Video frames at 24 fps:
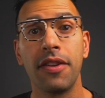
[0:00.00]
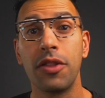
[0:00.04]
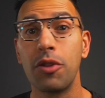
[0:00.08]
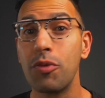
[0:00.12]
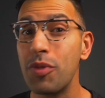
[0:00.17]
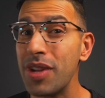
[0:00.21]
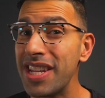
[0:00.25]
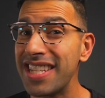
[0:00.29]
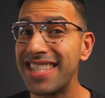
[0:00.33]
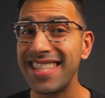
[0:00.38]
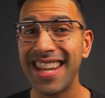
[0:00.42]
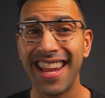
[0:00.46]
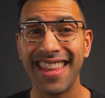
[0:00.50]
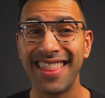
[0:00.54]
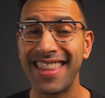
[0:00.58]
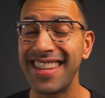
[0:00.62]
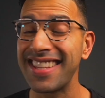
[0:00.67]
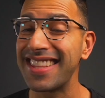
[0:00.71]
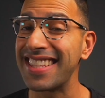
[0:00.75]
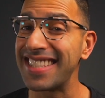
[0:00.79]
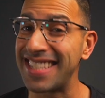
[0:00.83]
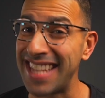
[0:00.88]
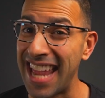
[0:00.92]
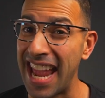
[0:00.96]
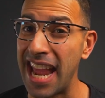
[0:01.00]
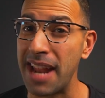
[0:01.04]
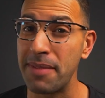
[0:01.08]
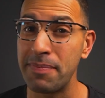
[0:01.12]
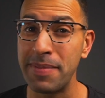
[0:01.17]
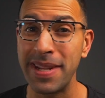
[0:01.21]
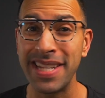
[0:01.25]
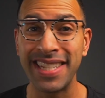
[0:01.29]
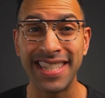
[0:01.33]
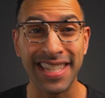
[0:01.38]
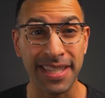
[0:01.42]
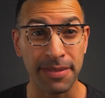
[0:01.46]
The reason I think this
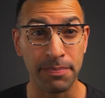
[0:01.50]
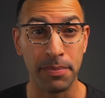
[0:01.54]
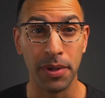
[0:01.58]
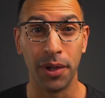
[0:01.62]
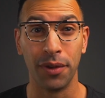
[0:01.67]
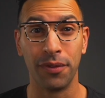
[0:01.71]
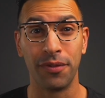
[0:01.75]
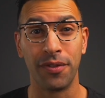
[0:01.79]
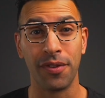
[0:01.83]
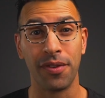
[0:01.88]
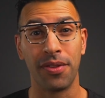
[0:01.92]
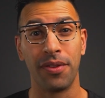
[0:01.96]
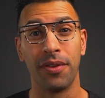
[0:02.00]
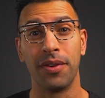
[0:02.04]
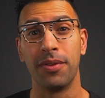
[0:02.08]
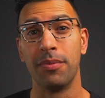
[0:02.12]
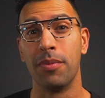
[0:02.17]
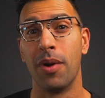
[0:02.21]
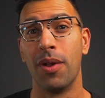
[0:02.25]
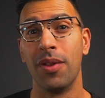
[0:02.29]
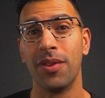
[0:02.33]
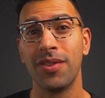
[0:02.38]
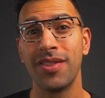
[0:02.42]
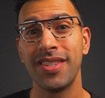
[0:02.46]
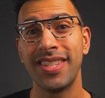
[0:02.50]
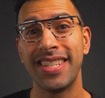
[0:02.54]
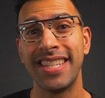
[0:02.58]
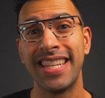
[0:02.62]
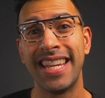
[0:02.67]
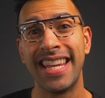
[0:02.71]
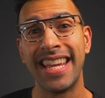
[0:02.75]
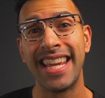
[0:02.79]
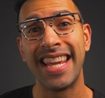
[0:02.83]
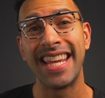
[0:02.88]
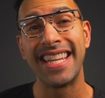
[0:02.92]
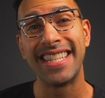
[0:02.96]
handpiece is built for third molars
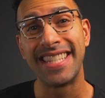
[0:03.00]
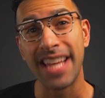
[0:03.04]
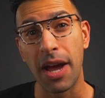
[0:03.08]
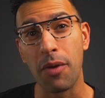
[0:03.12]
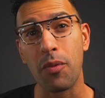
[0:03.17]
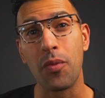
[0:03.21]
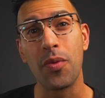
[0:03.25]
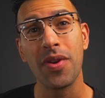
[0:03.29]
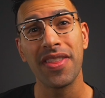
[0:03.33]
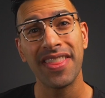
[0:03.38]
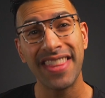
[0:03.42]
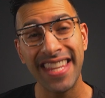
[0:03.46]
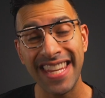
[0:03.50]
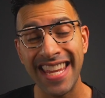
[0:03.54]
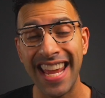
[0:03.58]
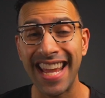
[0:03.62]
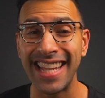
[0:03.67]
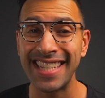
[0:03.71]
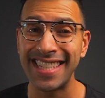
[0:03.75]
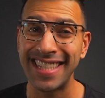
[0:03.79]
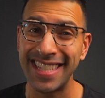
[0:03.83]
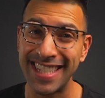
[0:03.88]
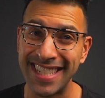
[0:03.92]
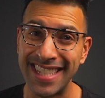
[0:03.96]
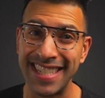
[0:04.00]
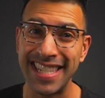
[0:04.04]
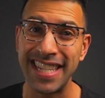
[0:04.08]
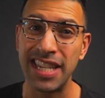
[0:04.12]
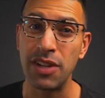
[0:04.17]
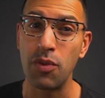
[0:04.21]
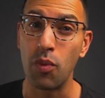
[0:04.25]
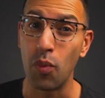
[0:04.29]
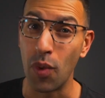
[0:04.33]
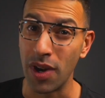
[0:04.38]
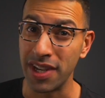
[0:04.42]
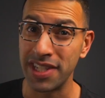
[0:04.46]
is that with the S
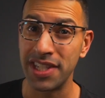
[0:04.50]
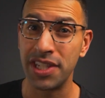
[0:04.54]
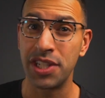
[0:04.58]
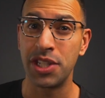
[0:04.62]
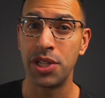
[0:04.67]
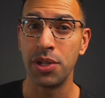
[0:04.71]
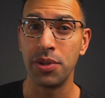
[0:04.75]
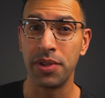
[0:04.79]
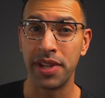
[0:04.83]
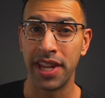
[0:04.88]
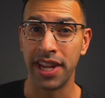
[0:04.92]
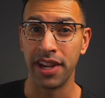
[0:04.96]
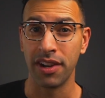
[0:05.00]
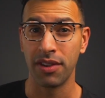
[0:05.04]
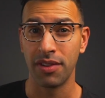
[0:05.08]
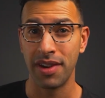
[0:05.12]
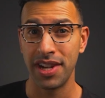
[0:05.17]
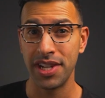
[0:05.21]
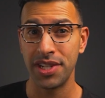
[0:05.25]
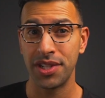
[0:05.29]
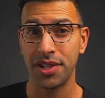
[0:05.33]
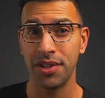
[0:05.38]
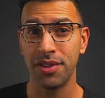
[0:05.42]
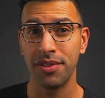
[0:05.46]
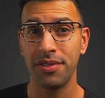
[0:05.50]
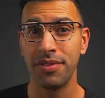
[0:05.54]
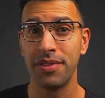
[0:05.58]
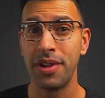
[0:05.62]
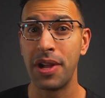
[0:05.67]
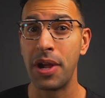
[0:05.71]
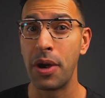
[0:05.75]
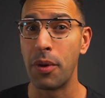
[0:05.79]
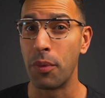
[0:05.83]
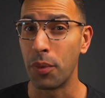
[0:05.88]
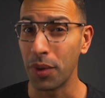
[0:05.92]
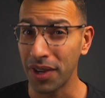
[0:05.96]
sixteen one to two gear ratio,
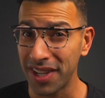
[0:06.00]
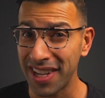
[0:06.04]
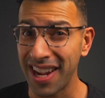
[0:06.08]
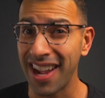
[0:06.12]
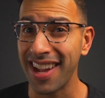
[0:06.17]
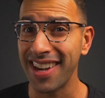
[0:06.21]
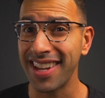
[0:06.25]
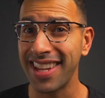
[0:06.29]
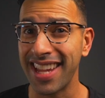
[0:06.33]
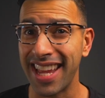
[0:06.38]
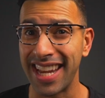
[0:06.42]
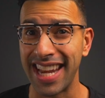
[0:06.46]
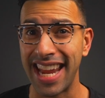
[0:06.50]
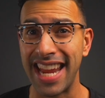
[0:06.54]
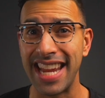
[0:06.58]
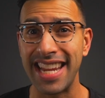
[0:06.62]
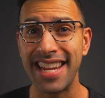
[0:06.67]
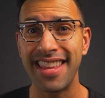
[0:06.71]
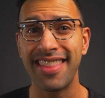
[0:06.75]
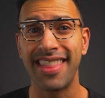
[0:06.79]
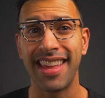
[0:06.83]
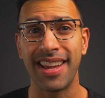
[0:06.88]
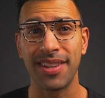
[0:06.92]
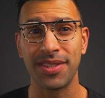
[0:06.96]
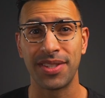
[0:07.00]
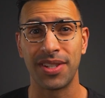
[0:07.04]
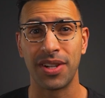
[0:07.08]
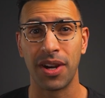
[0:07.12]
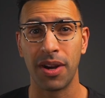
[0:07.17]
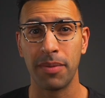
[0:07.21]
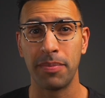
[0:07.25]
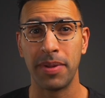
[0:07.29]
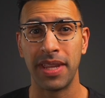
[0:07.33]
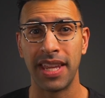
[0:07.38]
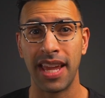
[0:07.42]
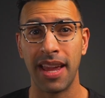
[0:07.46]
we're cutting at eighty thousand
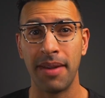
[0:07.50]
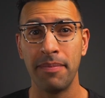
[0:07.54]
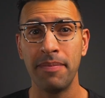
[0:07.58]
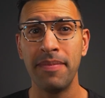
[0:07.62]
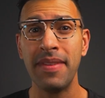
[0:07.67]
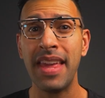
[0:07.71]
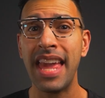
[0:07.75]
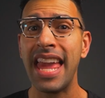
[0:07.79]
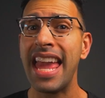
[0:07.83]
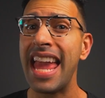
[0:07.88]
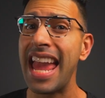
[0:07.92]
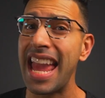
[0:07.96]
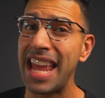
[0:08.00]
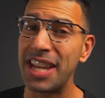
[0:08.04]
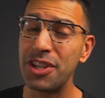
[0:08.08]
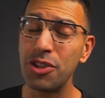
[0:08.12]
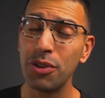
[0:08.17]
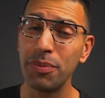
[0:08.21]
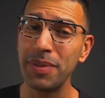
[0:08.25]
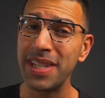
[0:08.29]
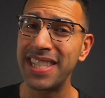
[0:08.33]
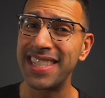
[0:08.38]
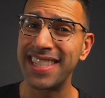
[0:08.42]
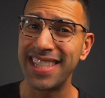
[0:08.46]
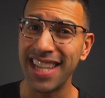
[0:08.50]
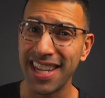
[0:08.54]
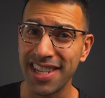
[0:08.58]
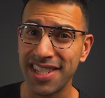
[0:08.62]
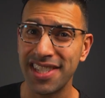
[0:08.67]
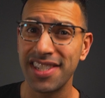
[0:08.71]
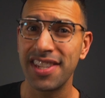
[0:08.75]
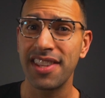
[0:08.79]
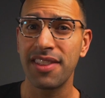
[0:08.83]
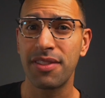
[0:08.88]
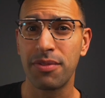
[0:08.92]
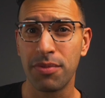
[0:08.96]
R P M and you'll be
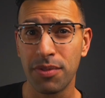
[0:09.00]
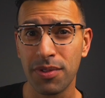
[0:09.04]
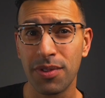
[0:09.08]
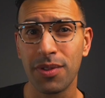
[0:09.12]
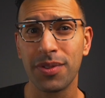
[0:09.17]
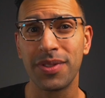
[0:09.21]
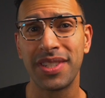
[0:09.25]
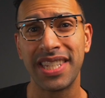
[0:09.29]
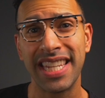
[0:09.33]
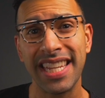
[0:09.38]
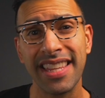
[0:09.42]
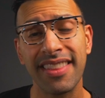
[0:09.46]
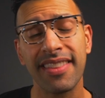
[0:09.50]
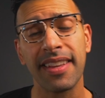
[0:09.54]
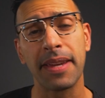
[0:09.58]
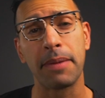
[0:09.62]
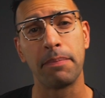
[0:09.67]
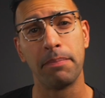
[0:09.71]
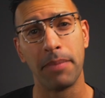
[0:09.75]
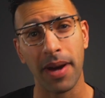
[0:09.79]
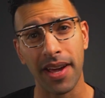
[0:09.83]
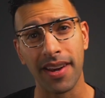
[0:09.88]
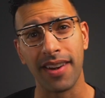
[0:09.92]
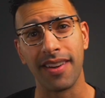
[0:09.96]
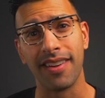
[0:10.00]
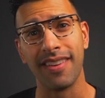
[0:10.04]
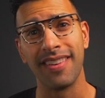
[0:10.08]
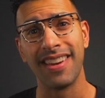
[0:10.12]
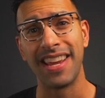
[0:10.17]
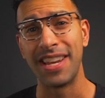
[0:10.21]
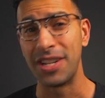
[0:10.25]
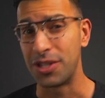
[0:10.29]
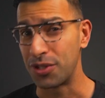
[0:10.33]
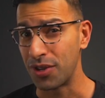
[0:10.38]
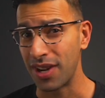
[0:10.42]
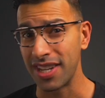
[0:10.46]
sectioning through those teeth like butter.
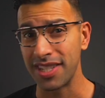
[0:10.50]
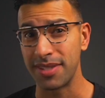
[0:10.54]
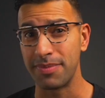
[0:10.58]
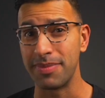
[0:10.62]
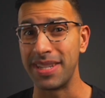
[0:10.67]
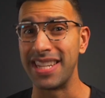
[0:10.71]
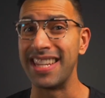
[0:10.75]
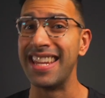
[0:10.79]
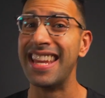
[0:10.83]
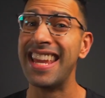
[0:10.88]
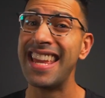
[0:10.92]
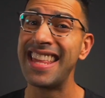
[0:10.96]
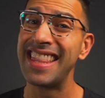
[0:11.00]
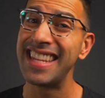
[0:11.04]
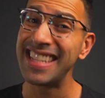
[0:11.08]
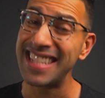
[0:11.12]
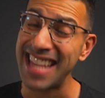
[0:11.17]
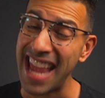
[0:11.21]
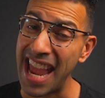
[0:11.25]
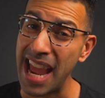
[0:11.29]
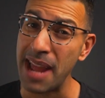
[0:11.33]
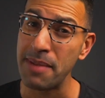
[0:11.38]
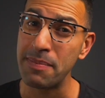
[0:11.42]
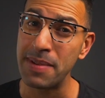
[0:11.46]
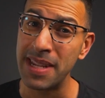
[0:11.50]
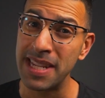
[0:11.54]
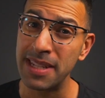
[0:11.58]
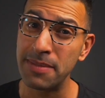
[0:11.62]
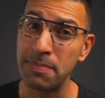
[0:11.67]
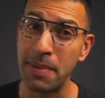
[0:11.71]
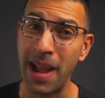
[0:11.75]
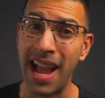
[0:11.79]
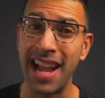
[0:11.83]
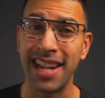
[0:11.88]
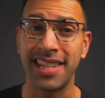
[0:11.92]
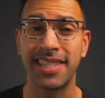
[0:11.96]
And trust me, this handpiece
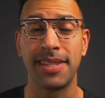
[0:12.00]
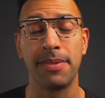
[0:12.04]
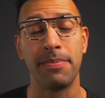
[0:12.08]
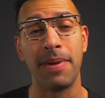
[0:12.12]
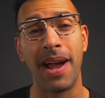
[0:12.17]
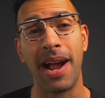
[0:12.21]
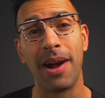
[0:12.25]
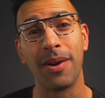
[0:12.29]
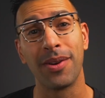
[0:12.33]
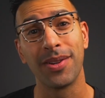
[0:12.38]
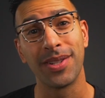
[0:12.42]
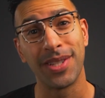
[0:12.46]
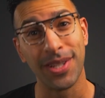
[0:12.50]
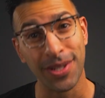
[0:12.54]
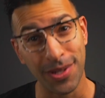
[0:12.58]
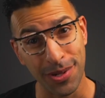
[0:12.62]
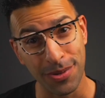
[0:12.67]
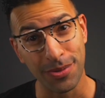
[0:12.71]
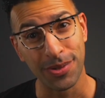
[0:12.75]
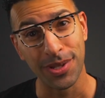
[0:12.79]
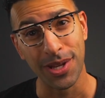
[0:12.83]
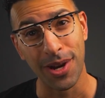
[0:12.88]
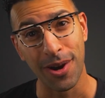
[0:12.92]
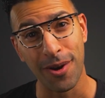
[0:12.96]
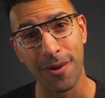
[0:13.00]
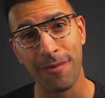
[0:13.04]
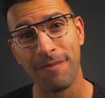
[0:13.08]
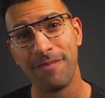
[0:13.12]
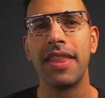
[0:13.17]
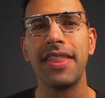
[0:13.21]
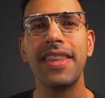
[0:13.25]
packs the power to do so.